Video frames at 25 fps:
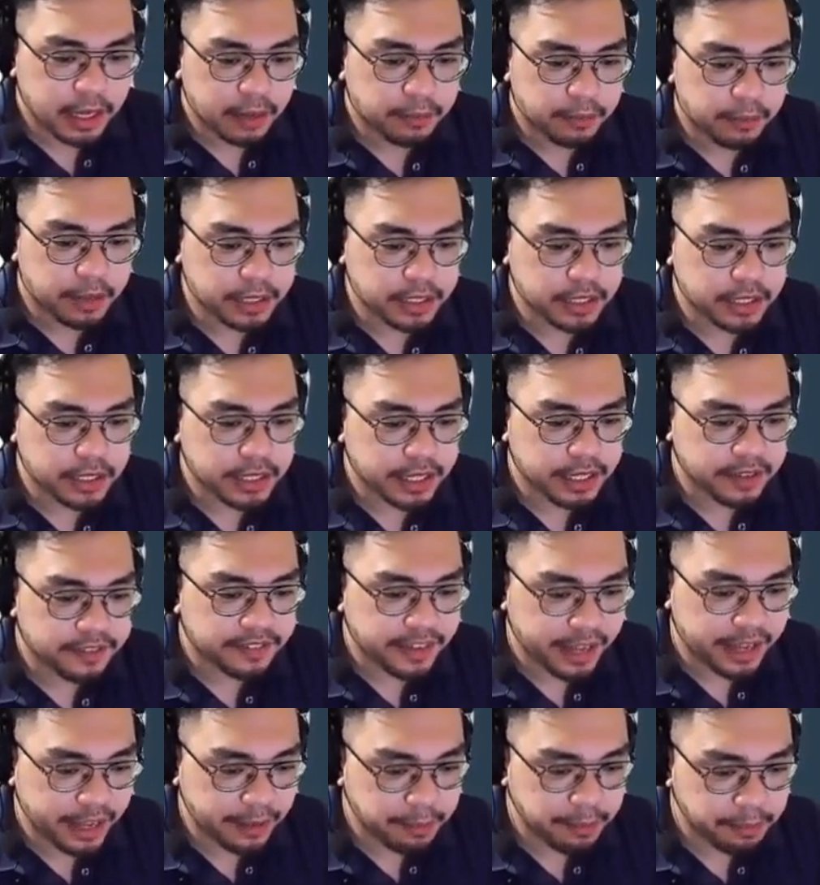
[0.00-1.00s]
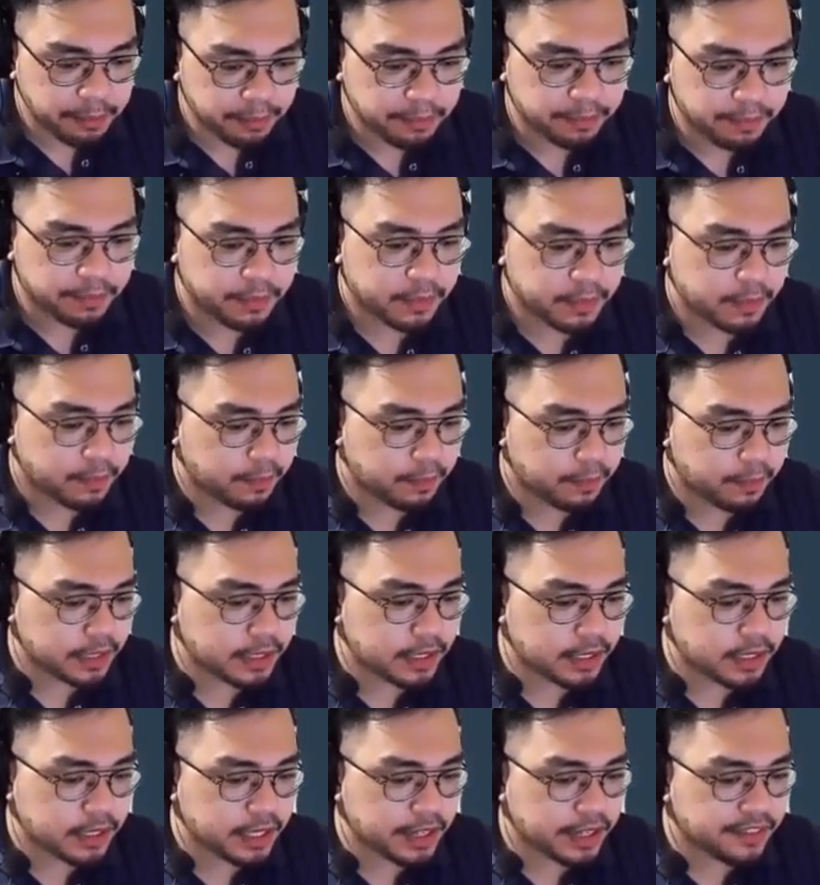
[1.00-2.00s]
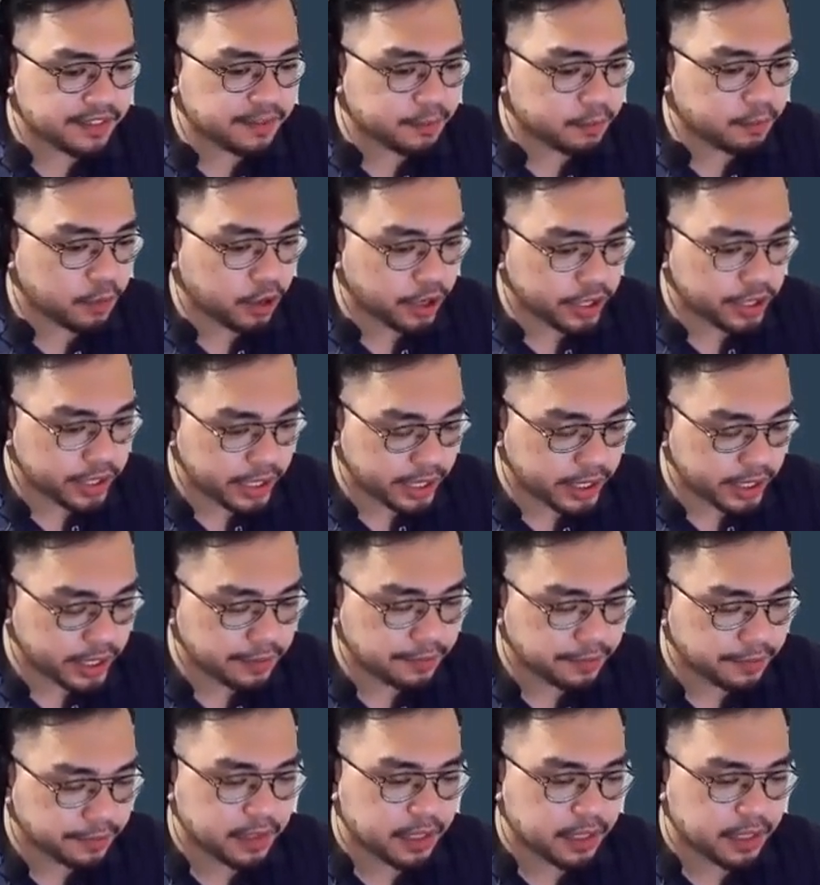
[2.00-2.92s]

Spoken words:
Positive M, positive morning.